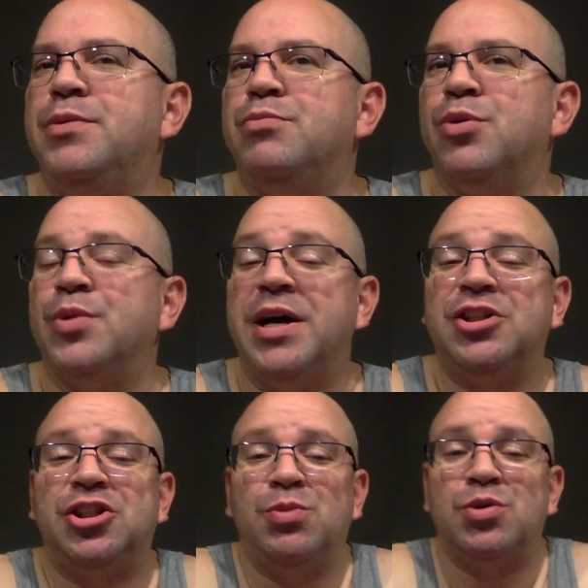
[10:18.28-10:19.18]
bro, that
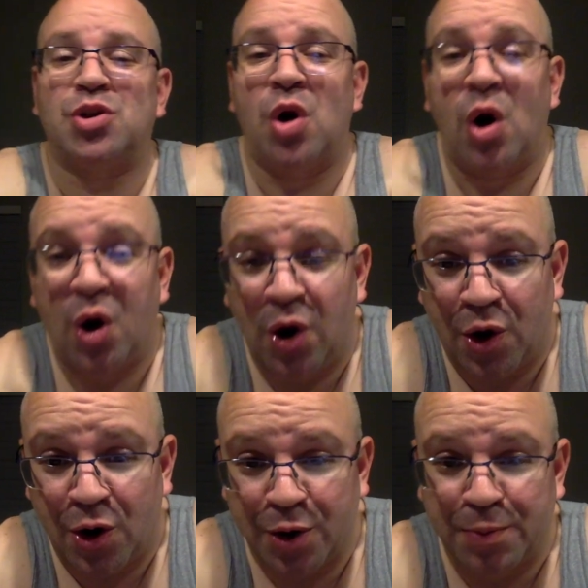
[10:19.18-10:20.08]
shit was
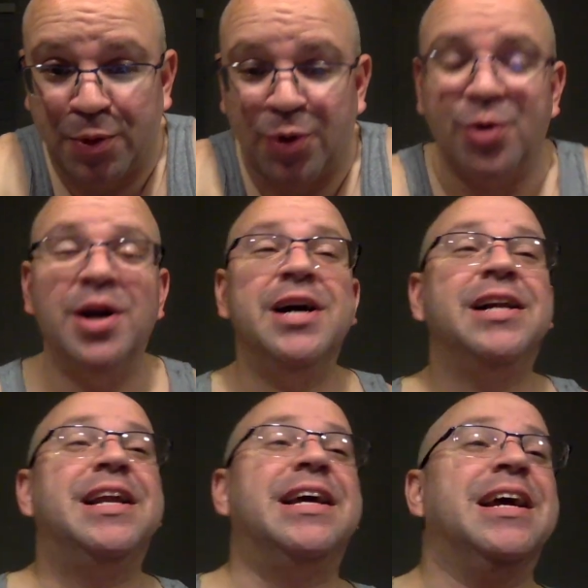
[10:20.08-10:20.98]
hard, bro.
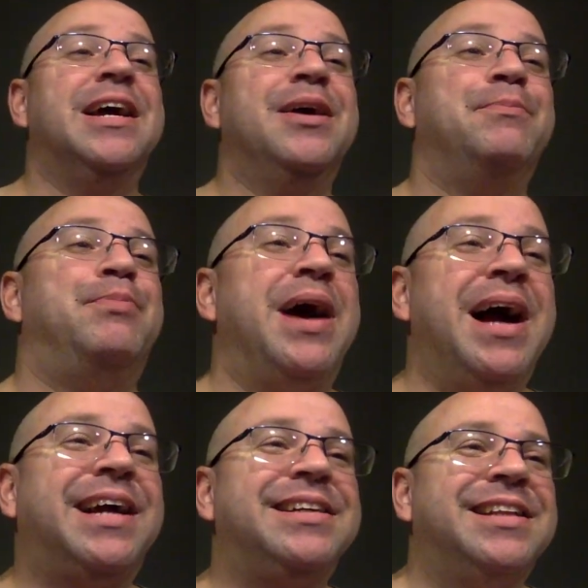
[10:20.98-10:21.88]
Like
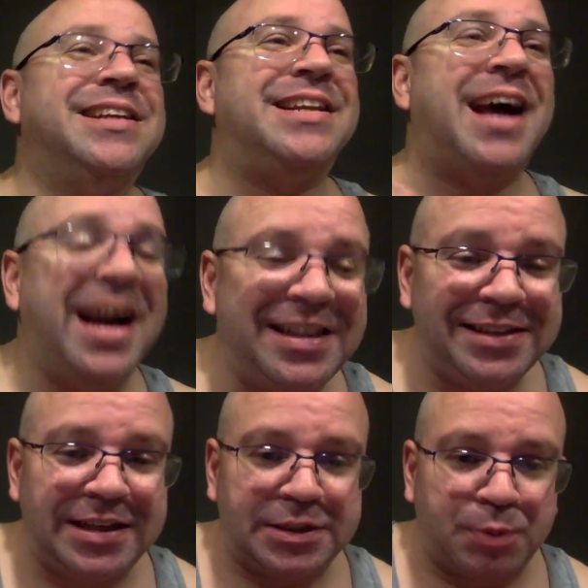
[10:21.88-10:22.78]
back in the
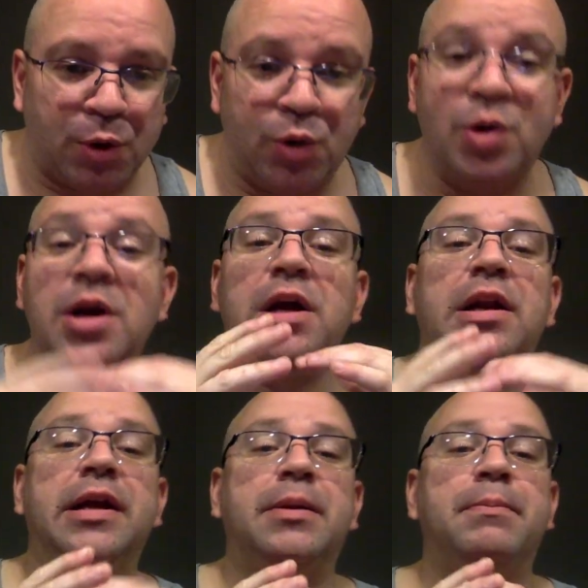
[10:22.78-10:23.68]
'90s, bro.
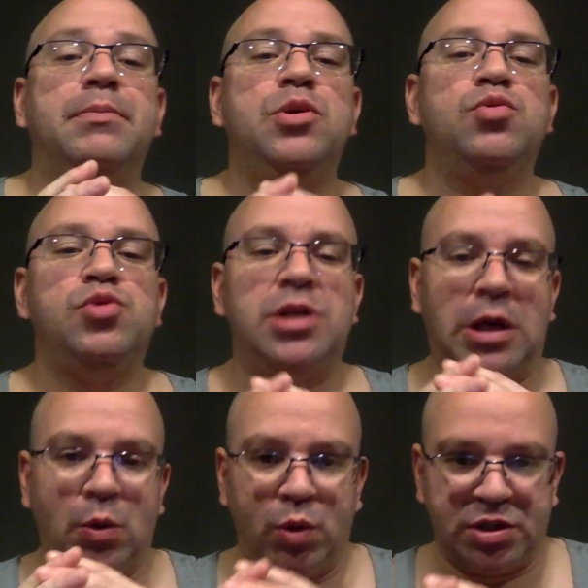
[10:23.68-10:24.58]
Like
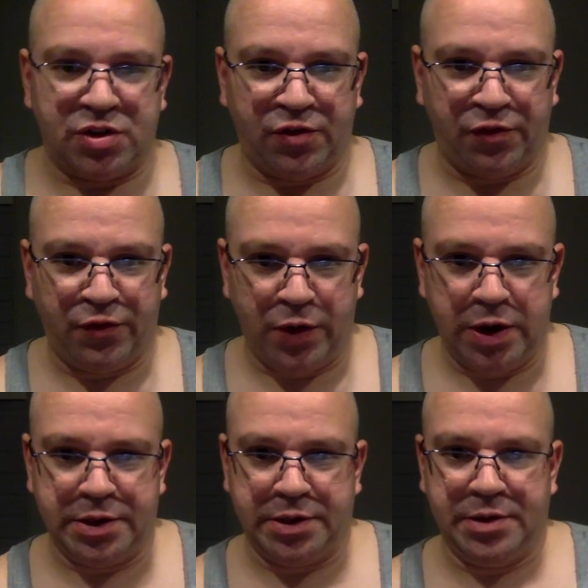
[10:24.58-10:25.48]
music was
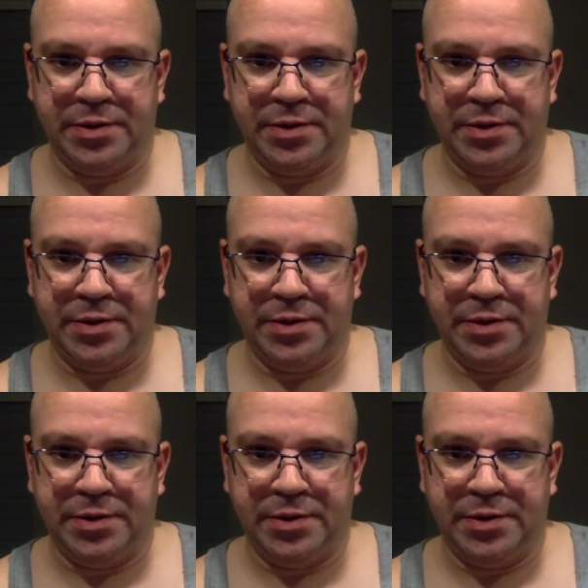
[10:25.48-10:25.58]
fun.